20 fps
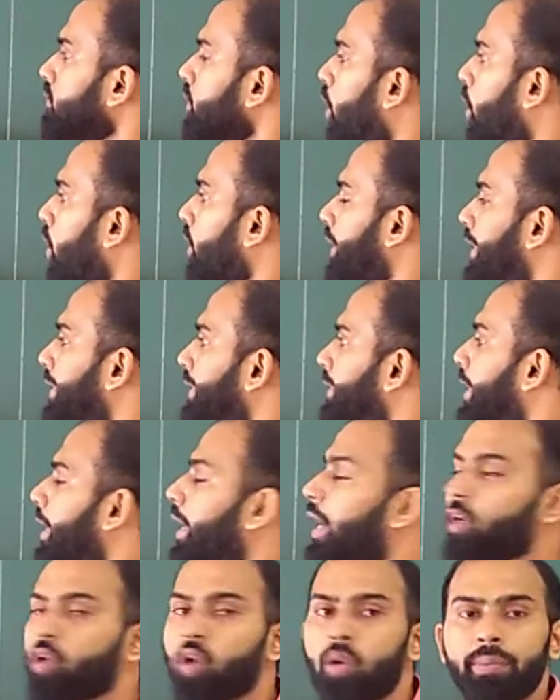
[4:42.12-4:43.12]
or
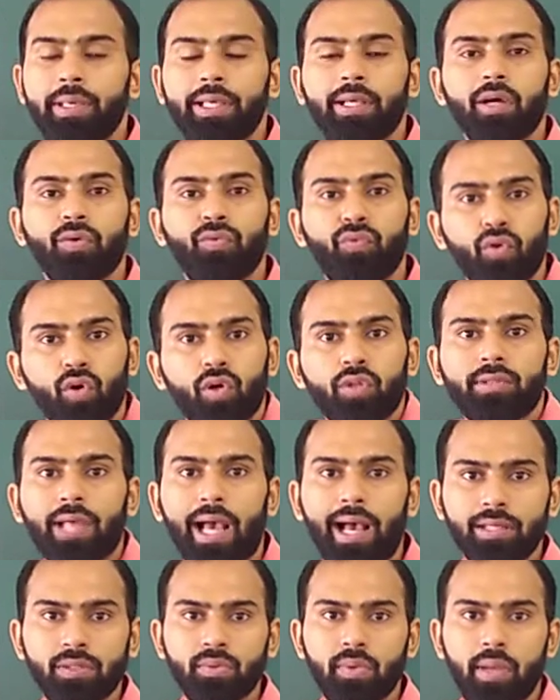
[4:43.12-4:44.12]
interatomic
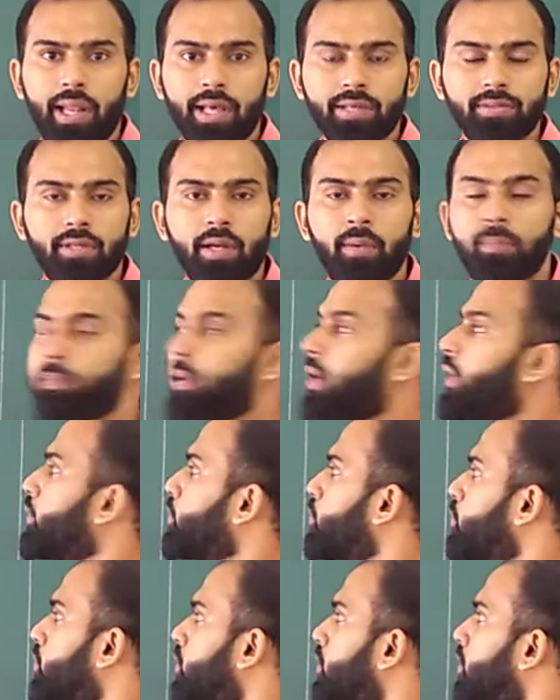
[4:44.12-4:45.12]
force as well as compared
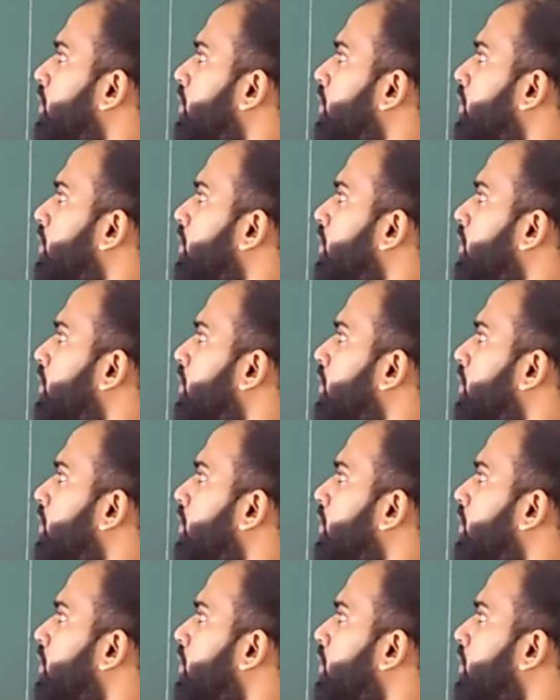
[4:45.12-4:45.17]
to